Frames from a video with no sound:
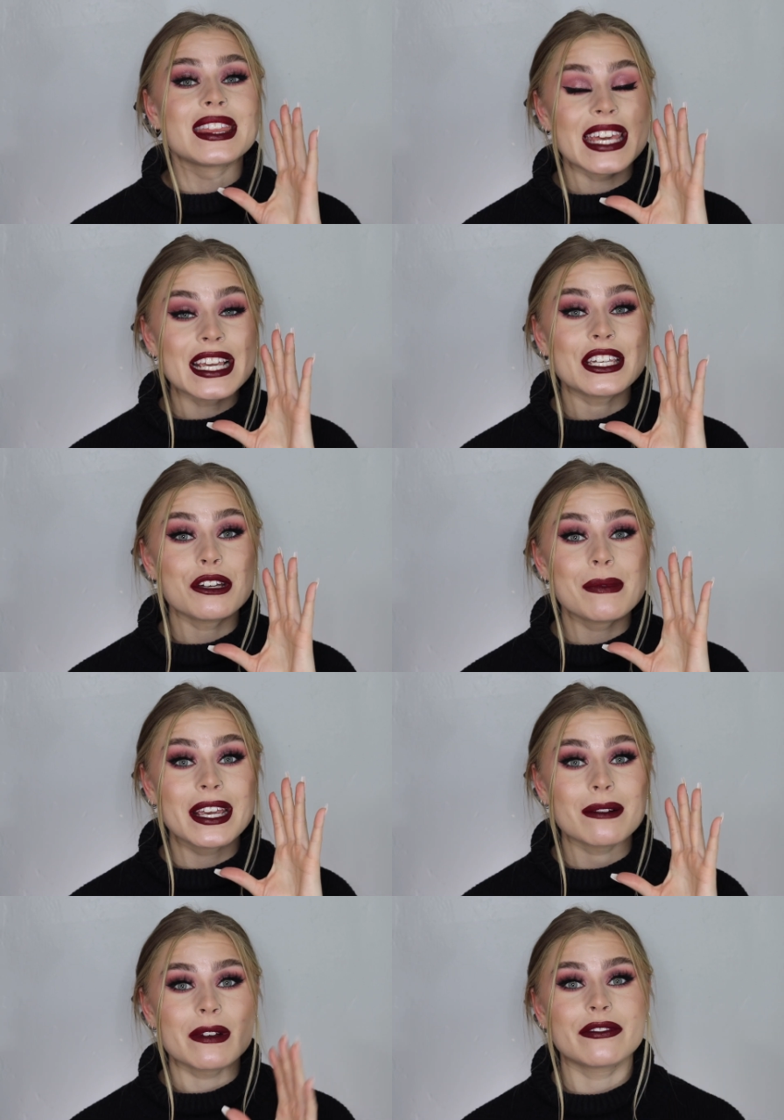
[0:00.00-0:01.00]
Thank you,
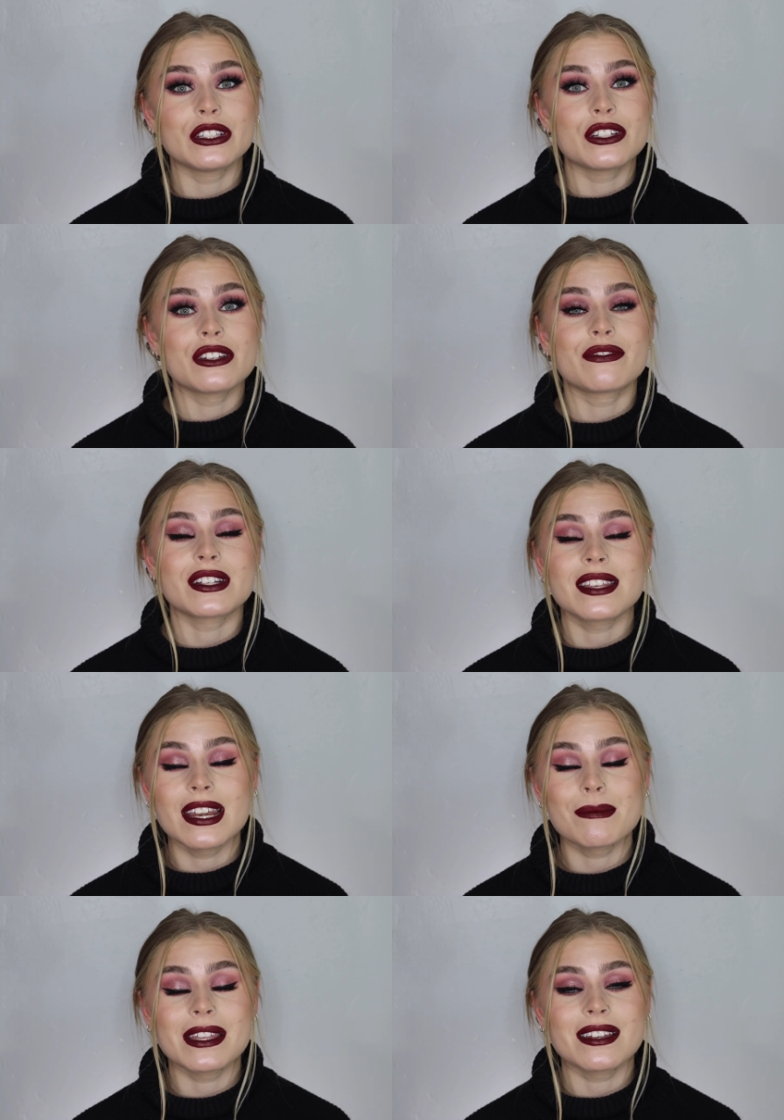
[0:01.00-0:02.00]
Makeup Revolution, for
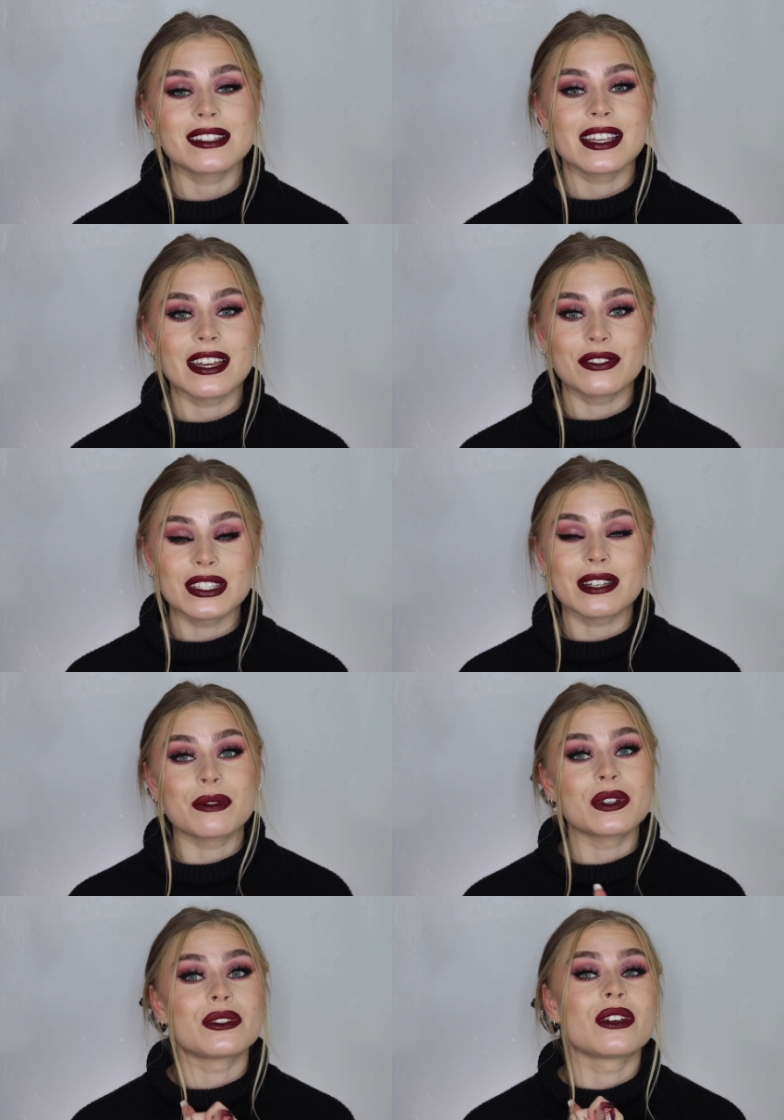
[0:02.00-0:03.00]
sending me these gifts. It
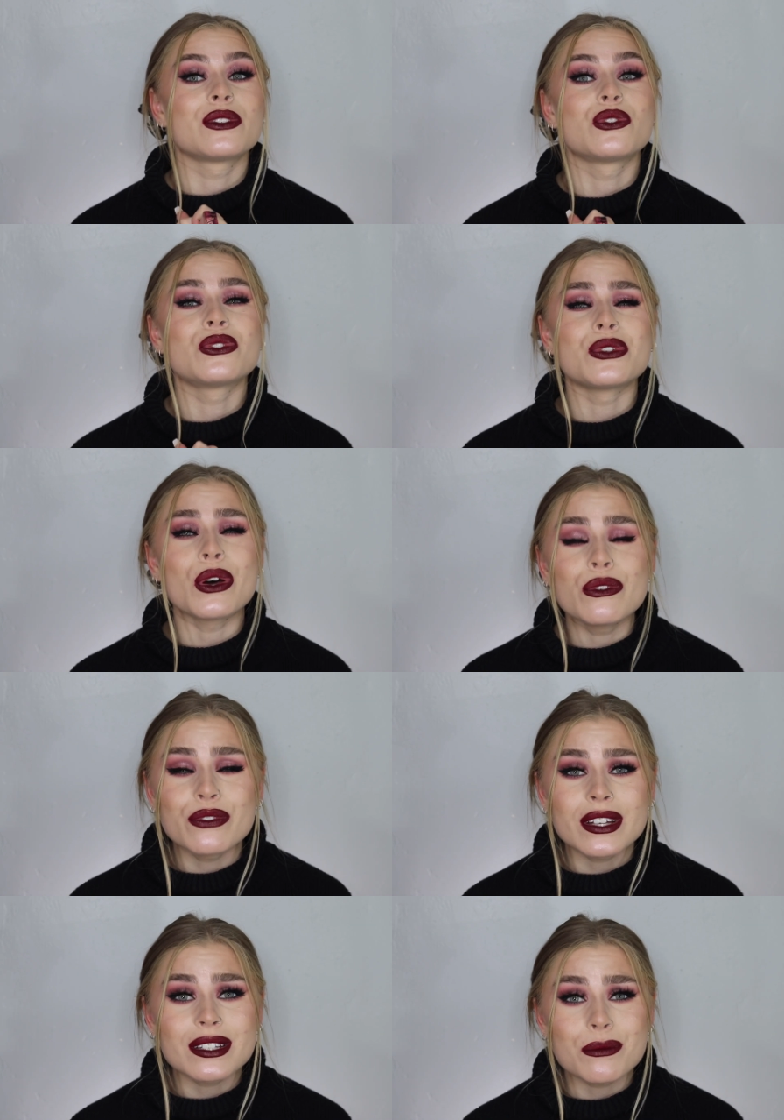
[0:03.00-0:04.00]
was so
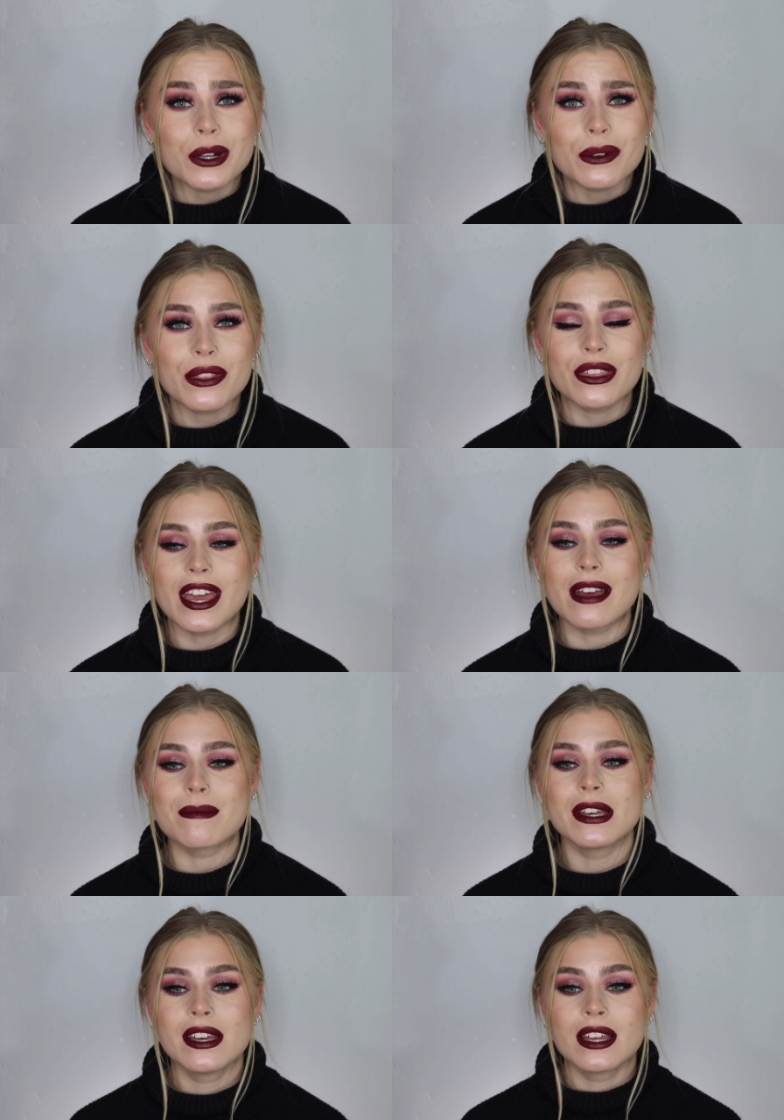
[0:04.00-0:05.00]
fun to work with
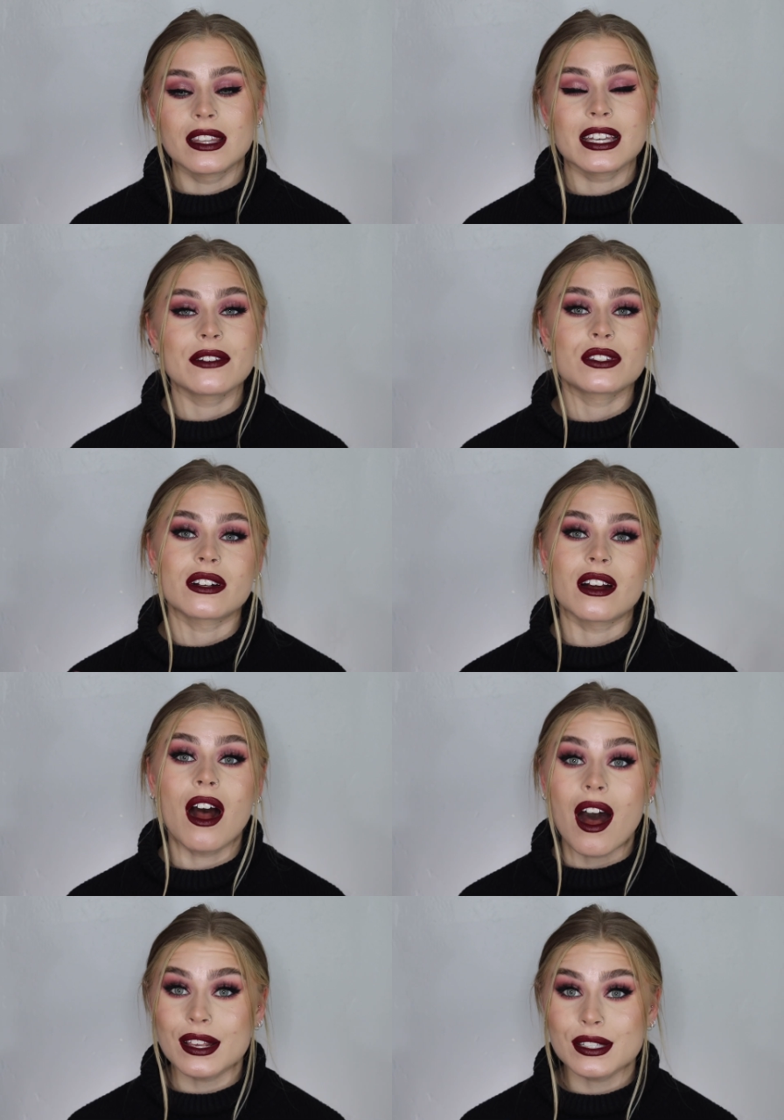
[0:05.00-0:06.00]
them. The gifts are
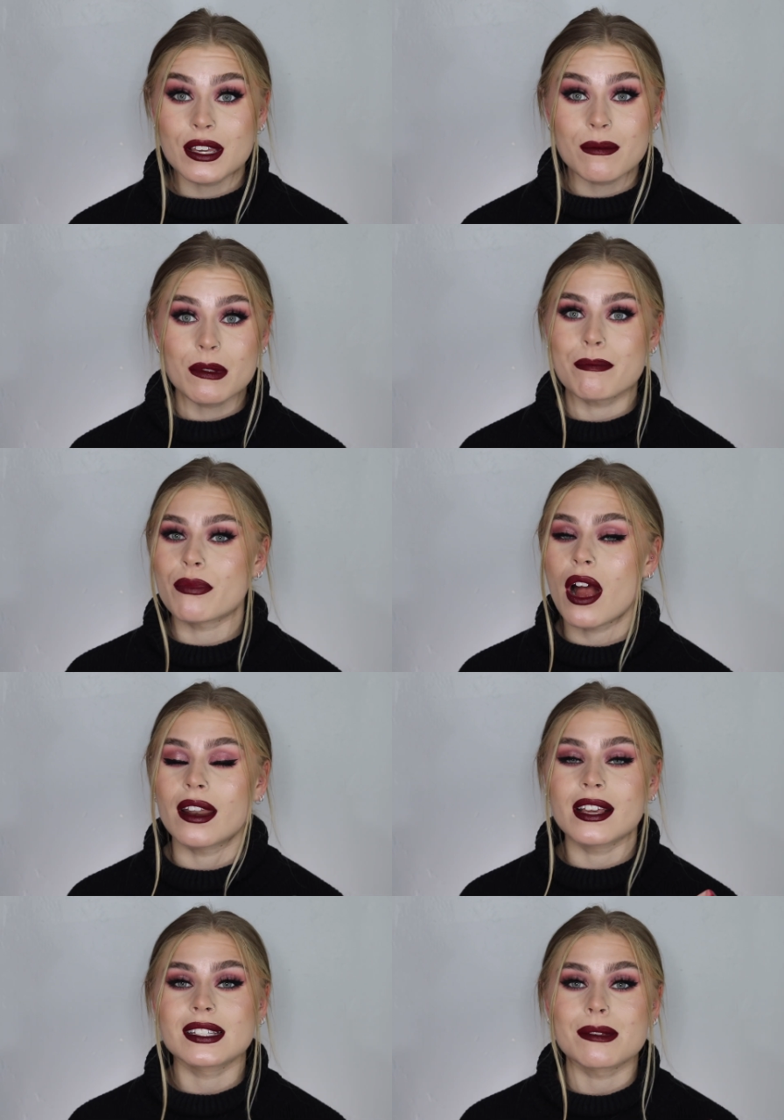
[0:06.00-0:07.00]
awesome. The
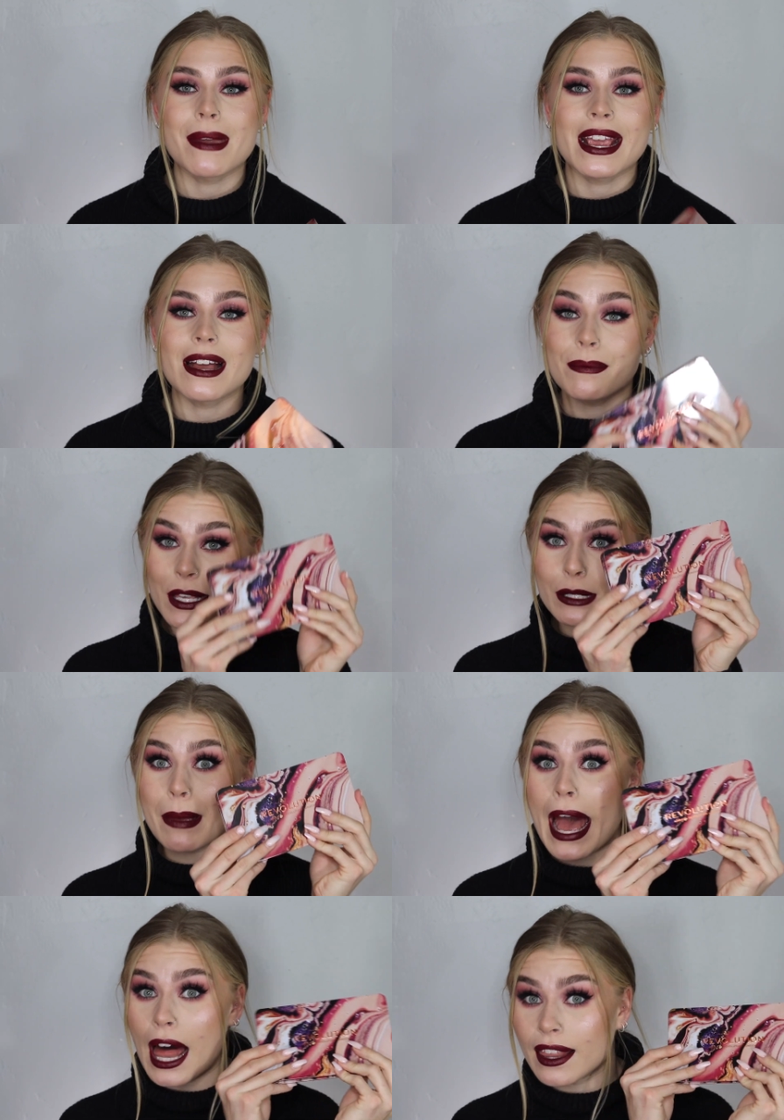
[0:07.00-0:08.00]
products, the makeup, this
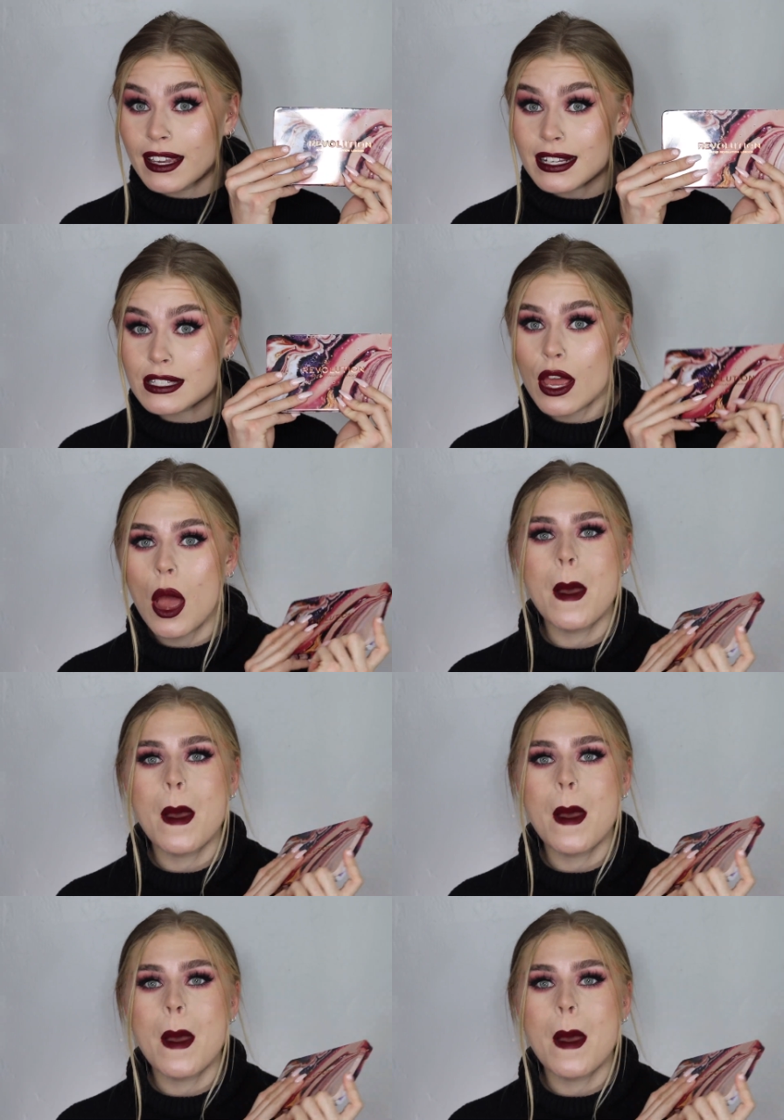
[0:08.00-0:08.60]
palette,